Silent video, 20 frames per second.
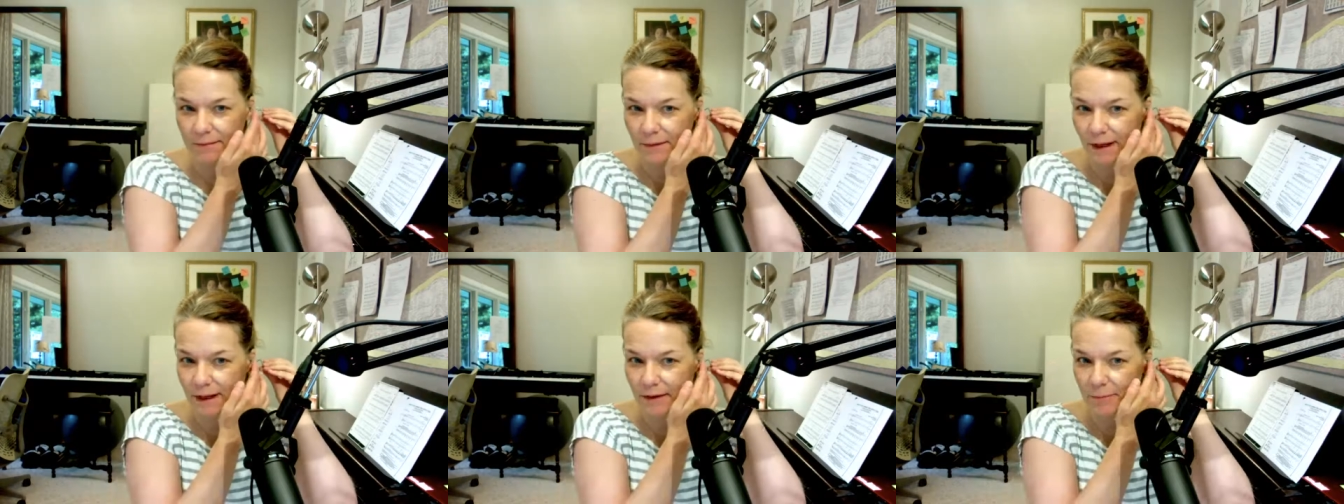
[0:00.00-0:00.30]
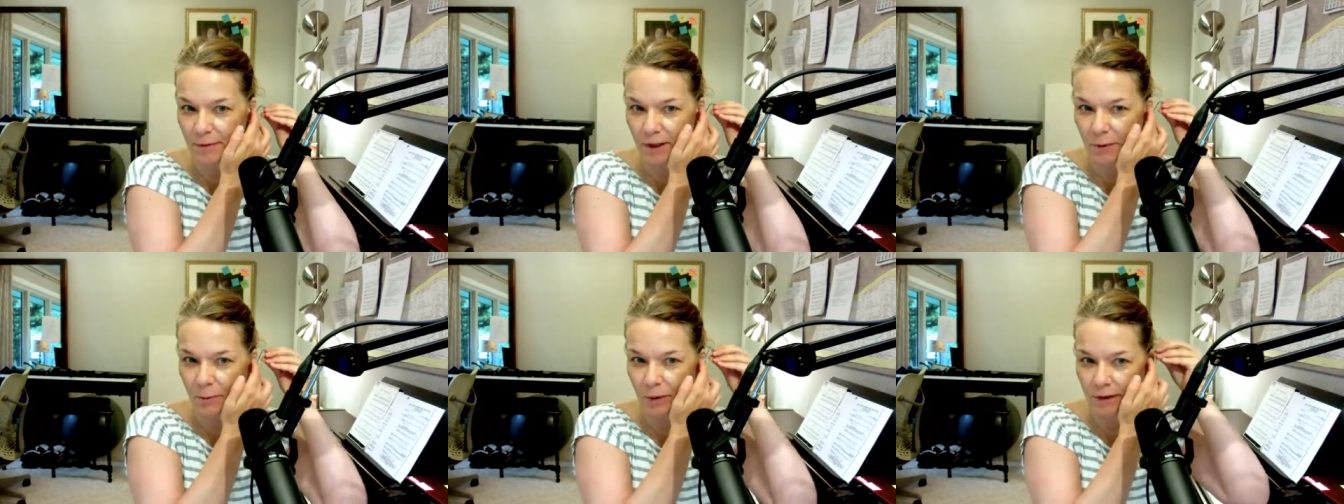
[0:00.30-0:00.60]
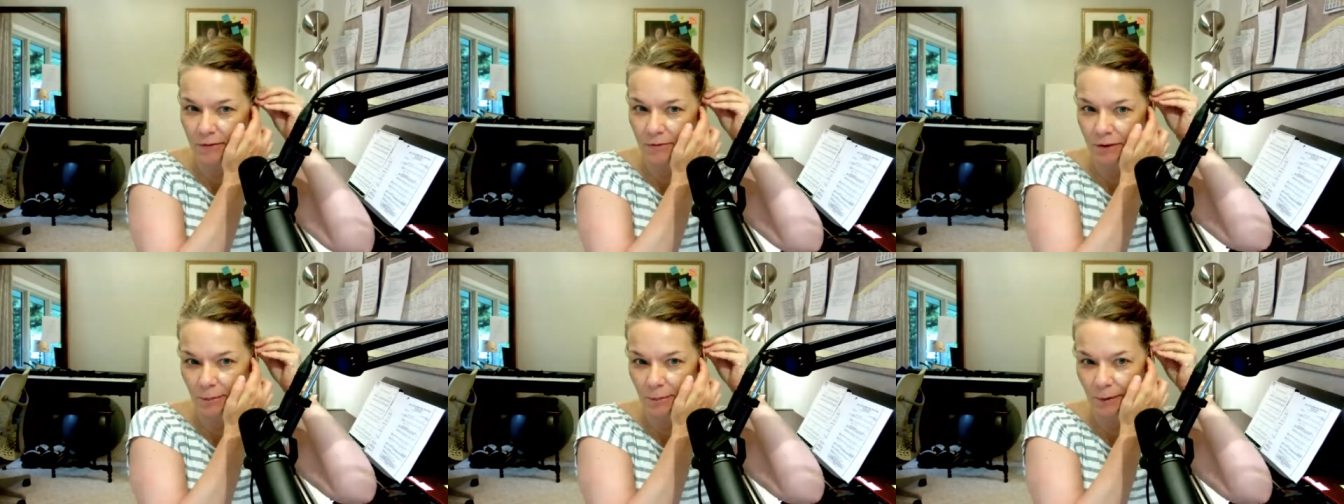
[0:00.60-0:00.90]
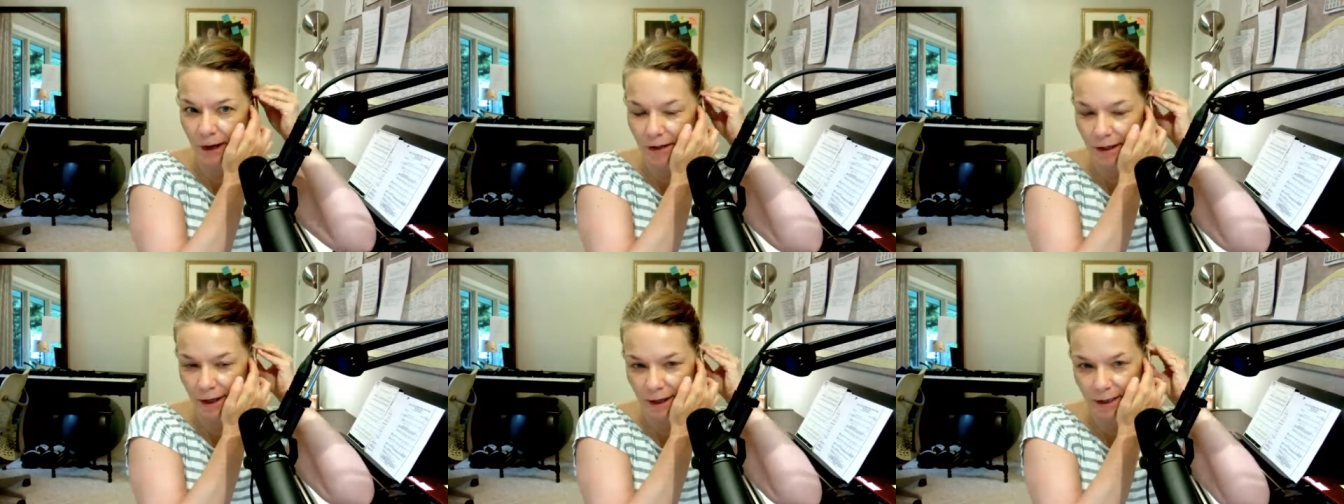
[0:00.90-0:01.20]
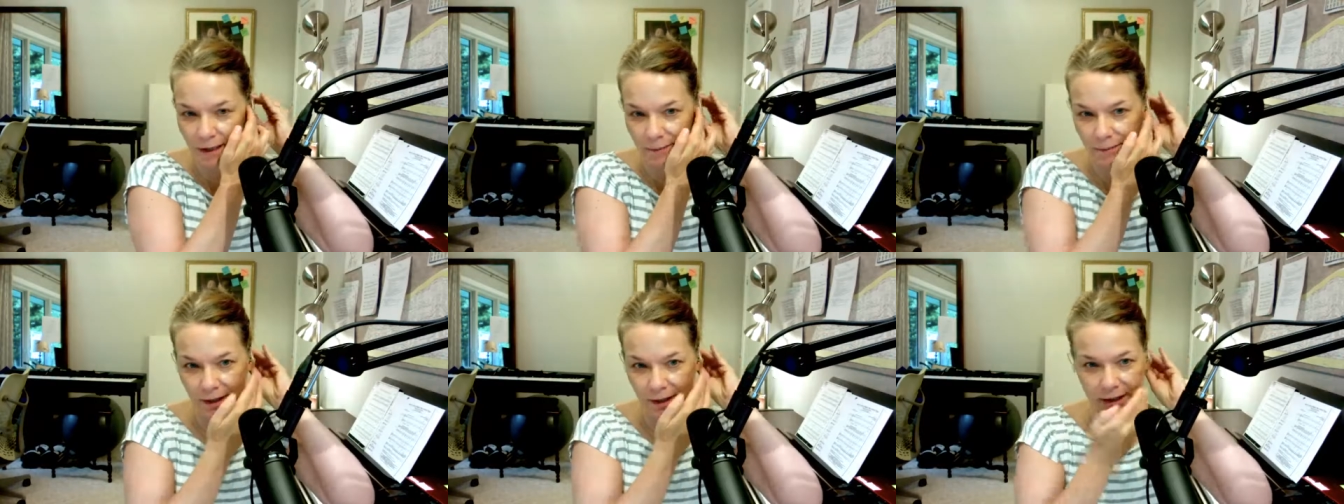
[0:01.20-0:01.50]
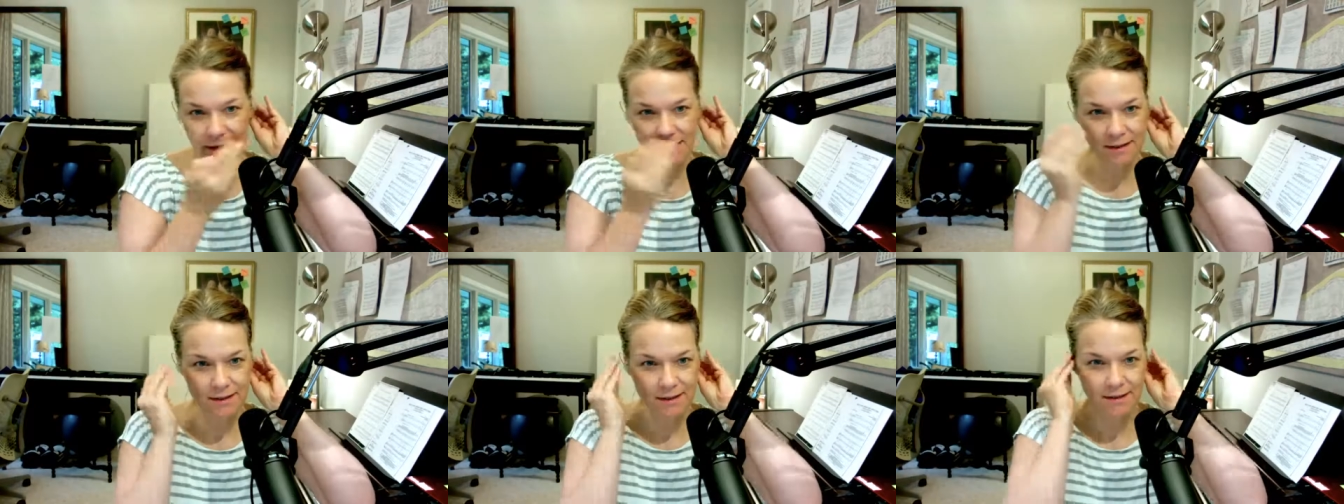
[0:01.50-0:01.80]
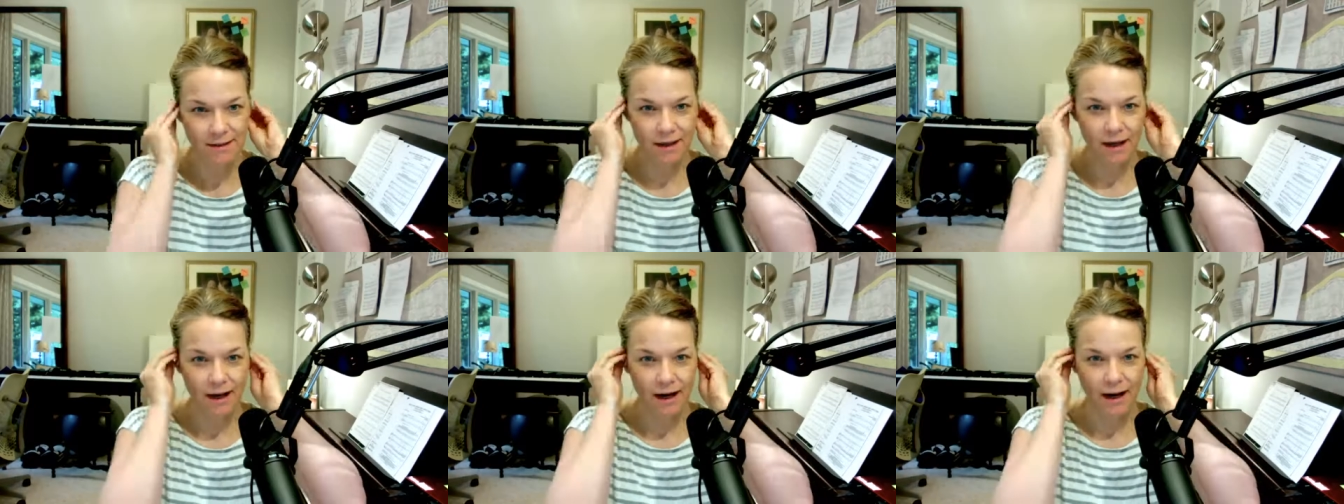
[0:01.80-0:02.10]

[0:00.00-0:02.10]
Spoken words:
I've been awake for about 90 minutes.